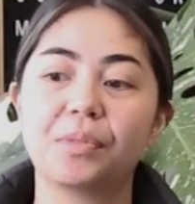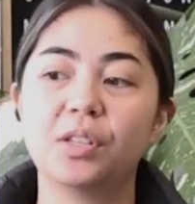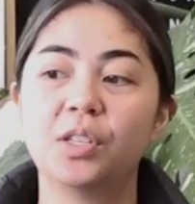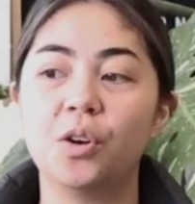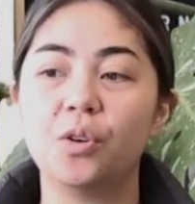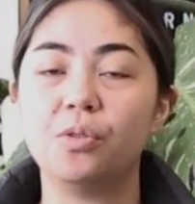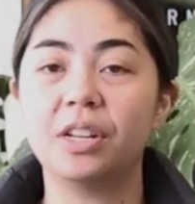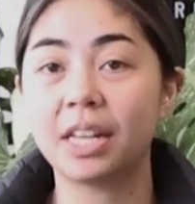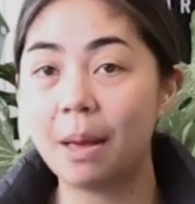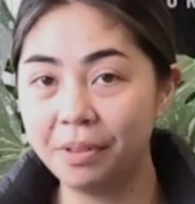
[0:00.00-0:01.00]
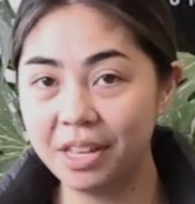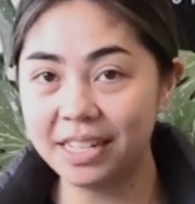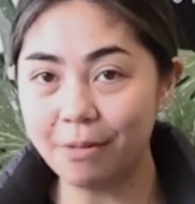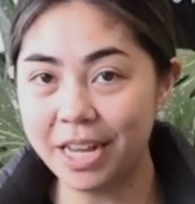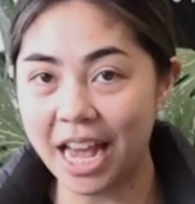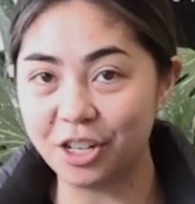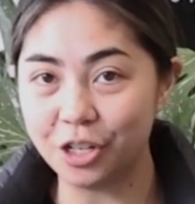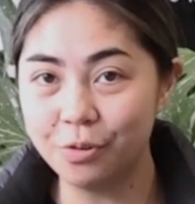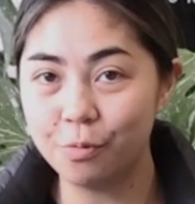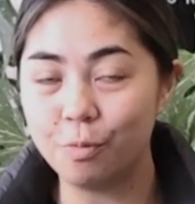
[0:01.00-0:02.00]
So there's a couple of things that we can
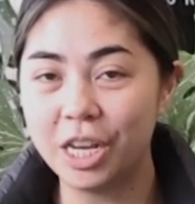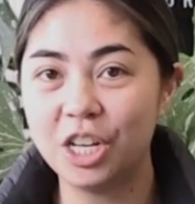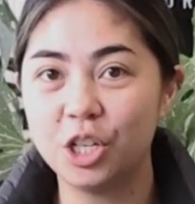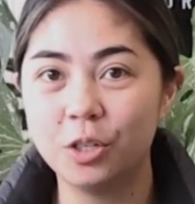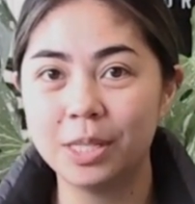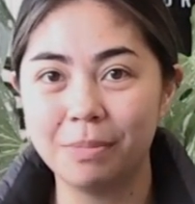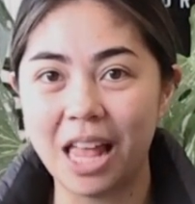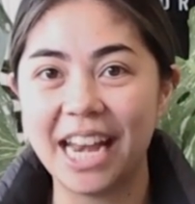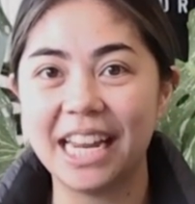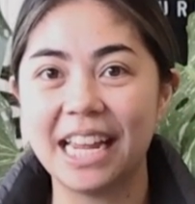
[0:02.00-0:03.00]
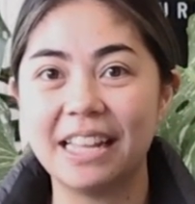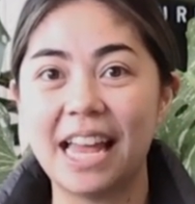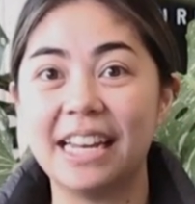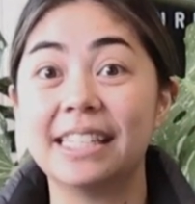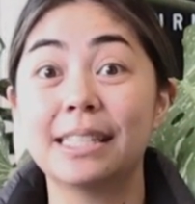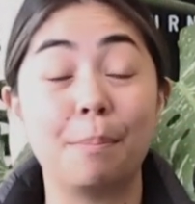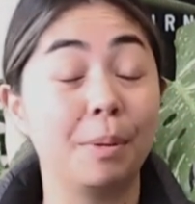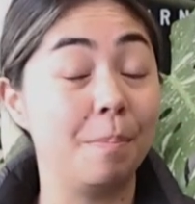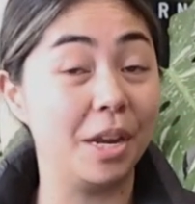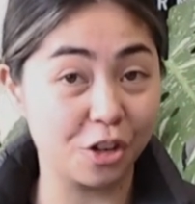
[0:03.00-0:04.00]
do. We can do some lighting that is
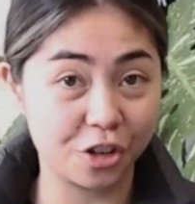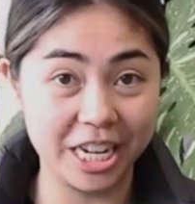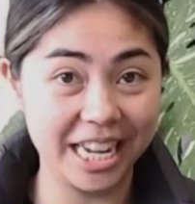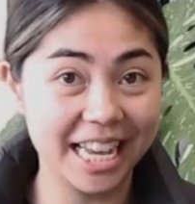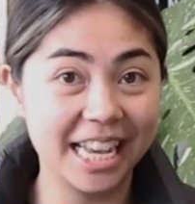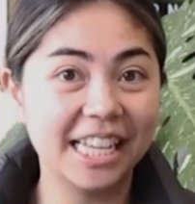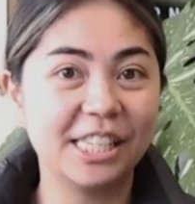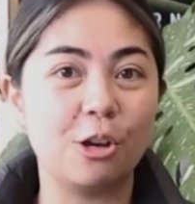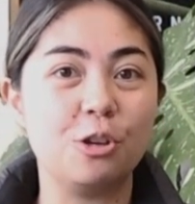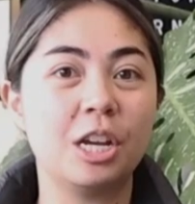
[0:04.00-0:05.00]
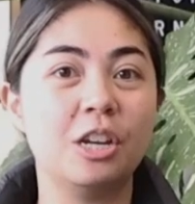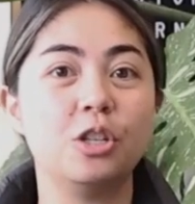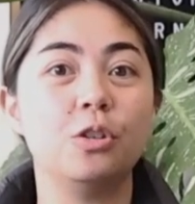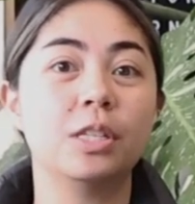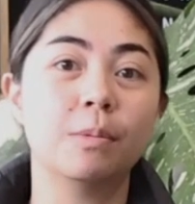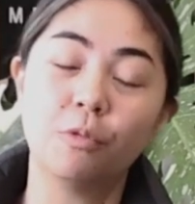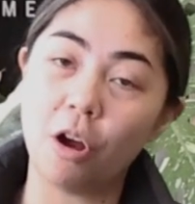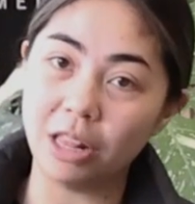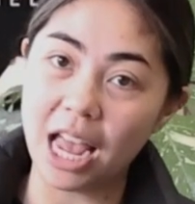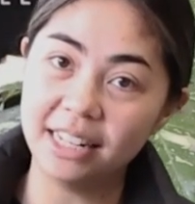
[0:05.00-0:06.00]
supplementary. So you can do some
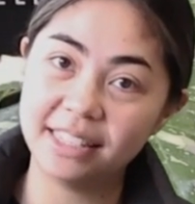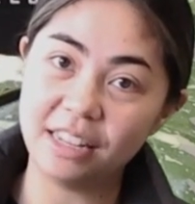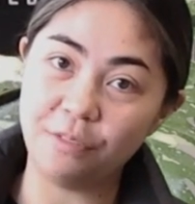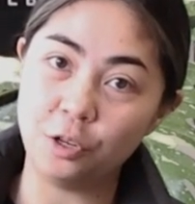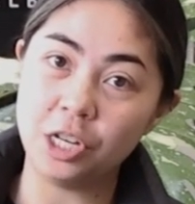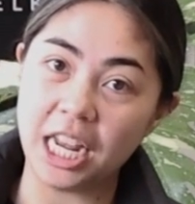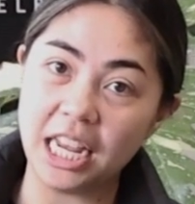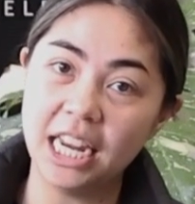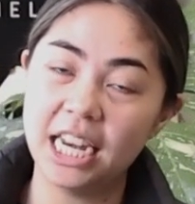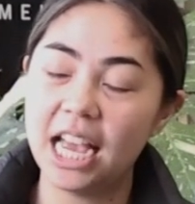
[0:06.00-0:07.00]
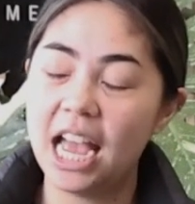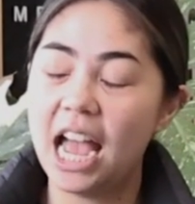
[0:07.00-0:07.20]
grow lights if you need.